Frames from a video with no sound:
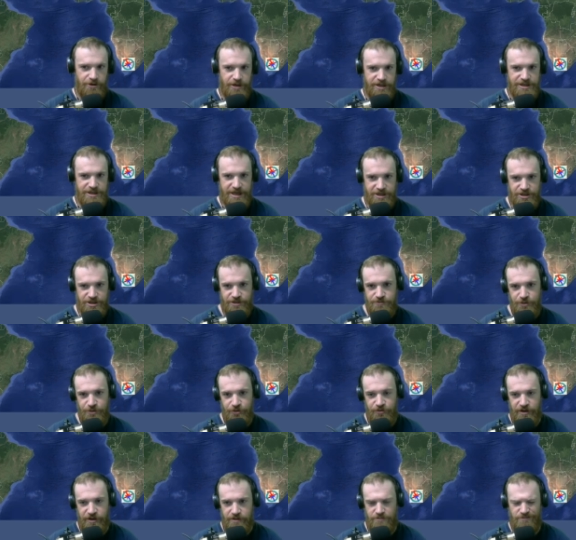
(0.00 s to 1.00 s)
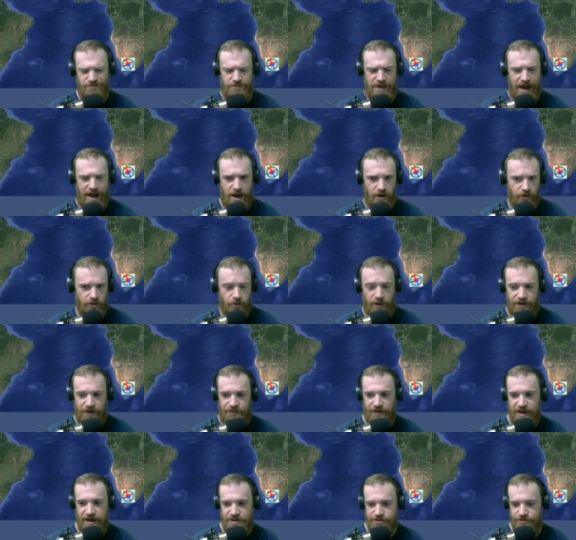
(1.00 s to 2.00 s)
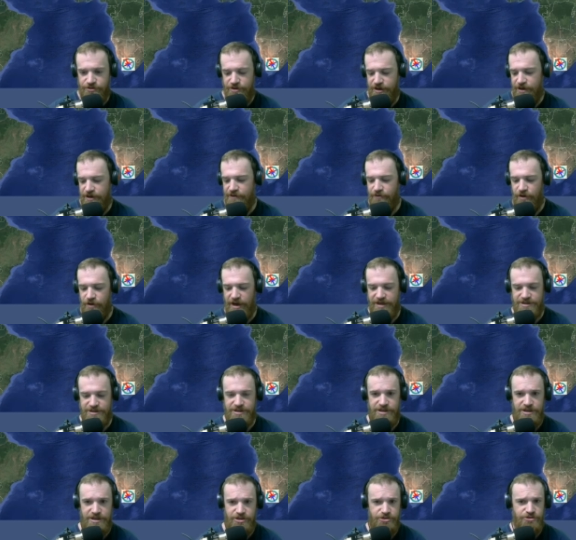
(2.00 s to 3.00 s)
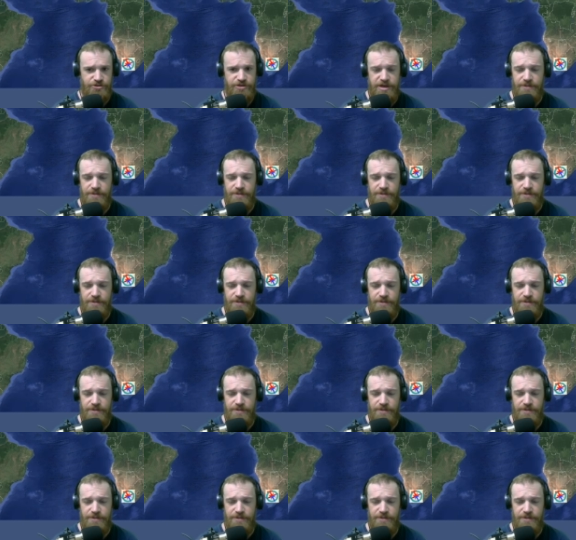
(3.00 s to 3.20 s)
It's actually moving now quite faster than it ever has in history.